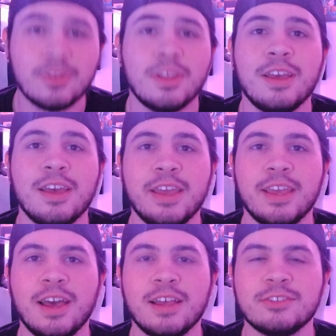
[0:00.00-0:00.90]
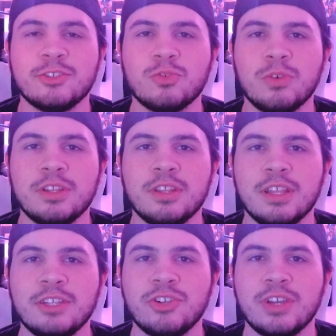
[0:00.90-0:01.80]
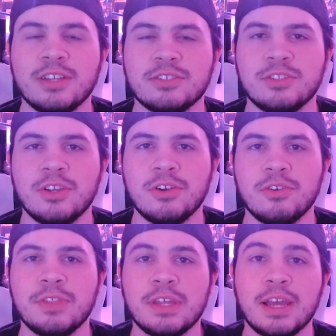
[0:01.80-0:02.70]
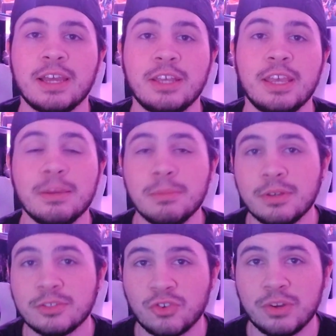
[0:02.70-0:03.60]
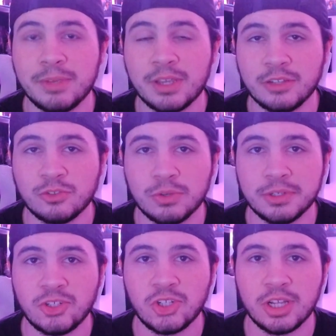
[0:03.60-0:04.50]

hey guys, just wanted to let you guys know that I am streaming on Twitch,